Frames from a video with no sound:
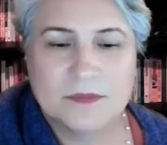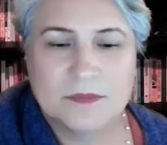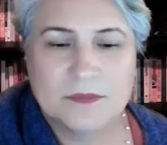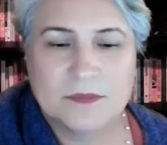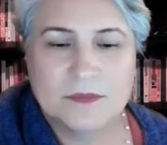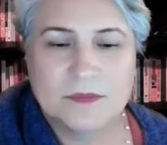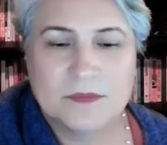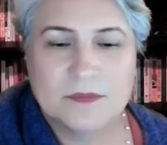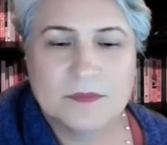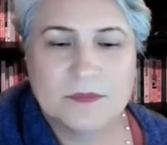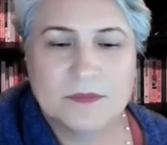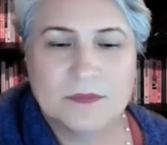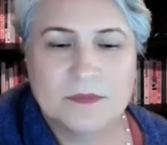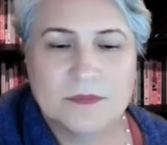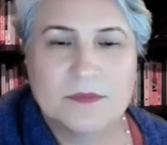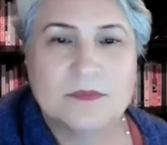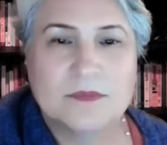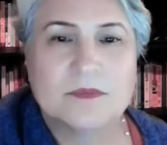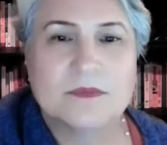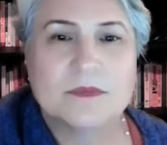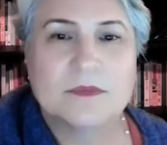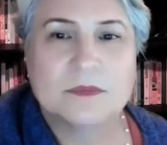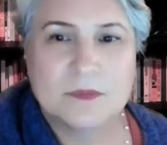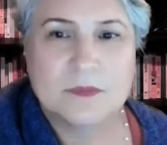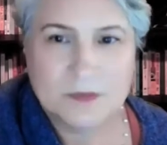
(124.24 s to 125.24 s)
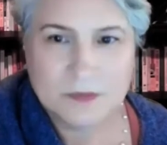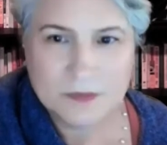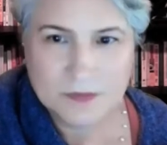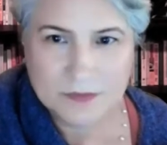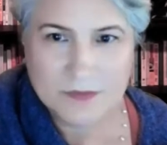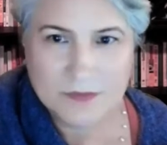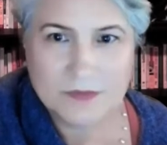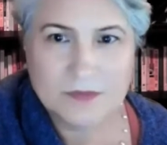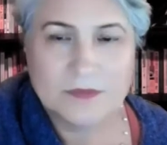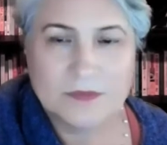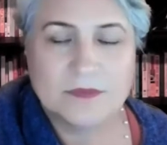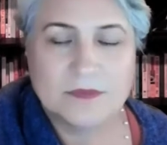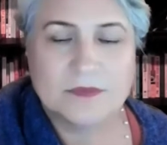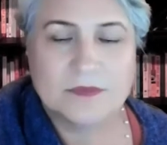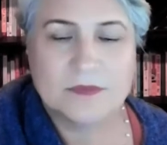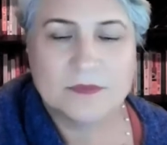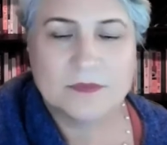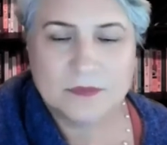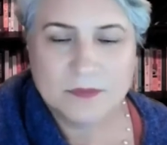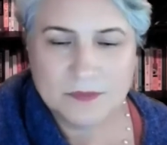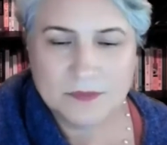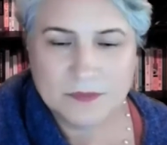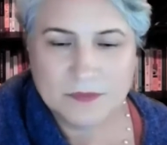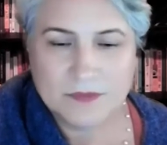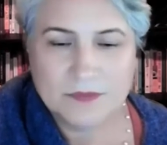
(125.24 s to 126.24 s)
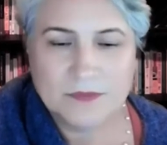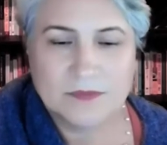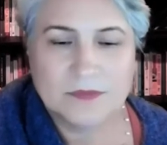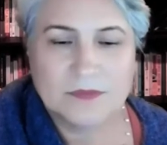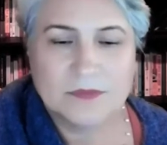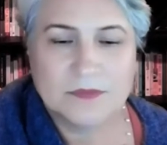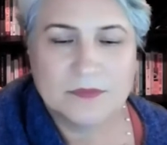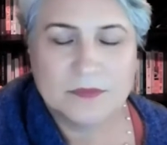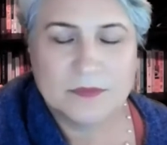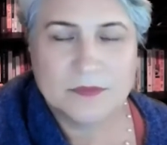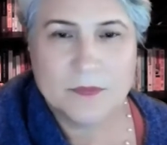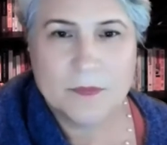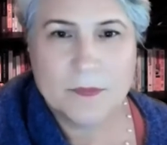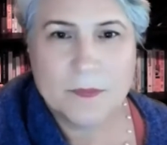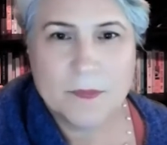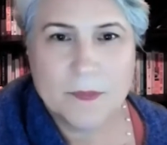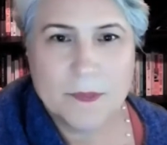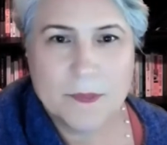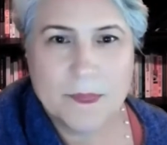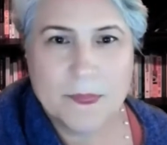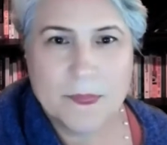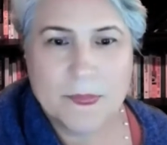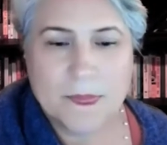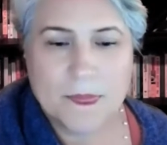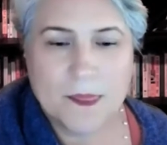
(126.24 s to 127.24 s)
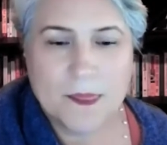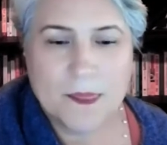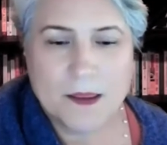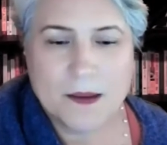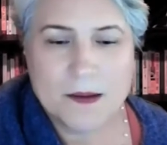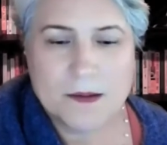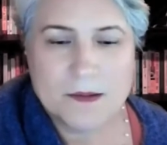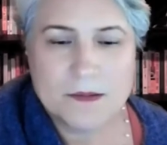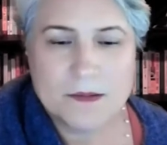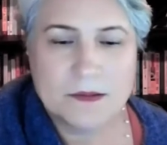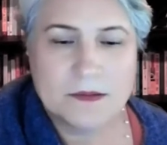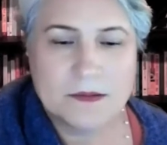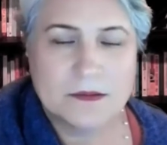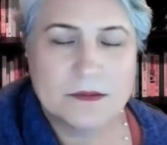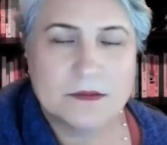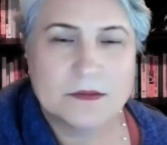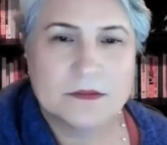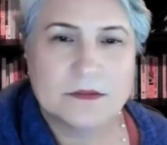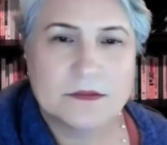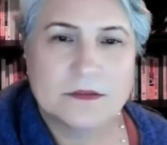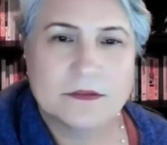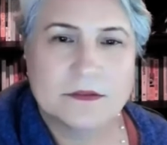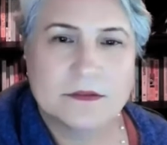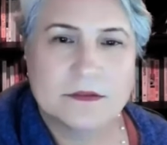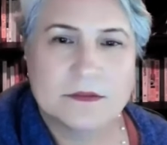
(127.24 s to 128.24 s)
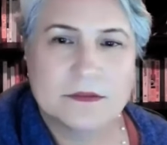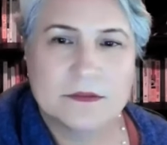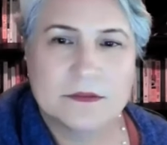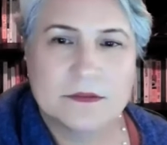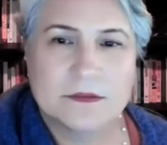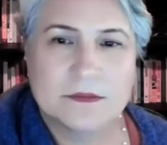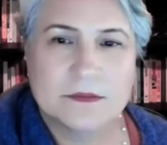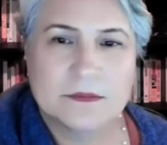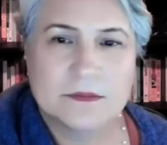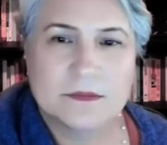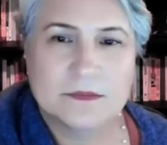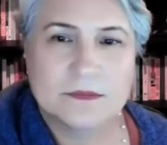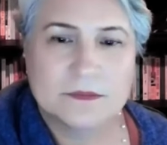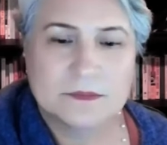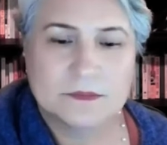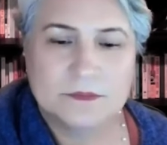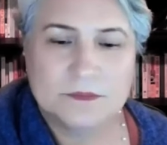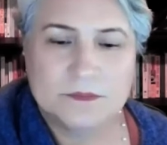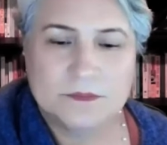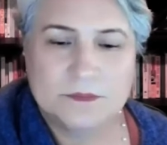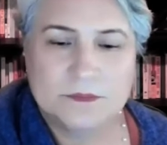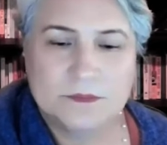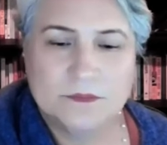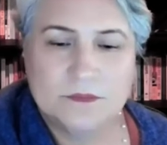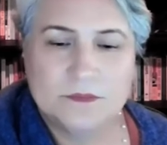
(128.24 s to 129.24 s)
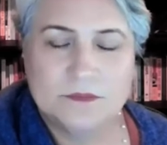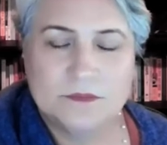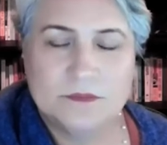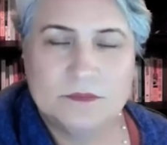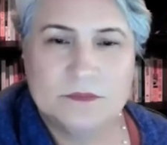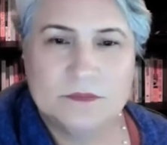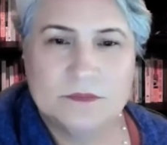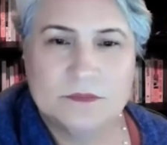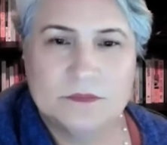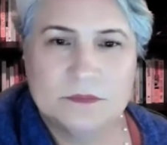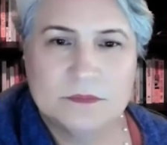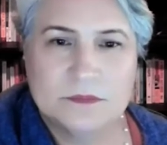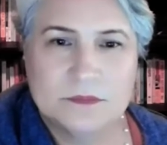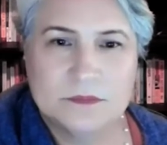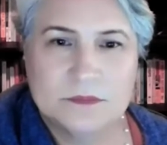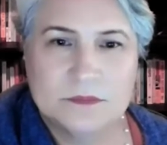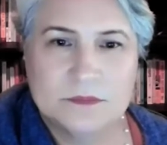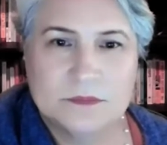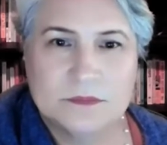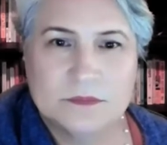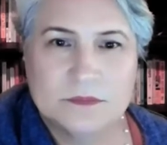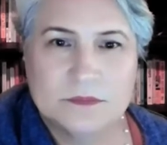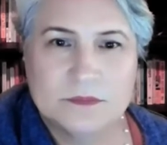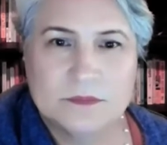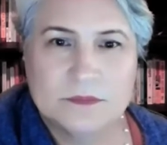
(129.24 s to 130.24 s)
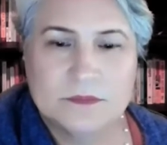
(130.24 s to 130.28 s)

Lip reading: This person isn't speaking.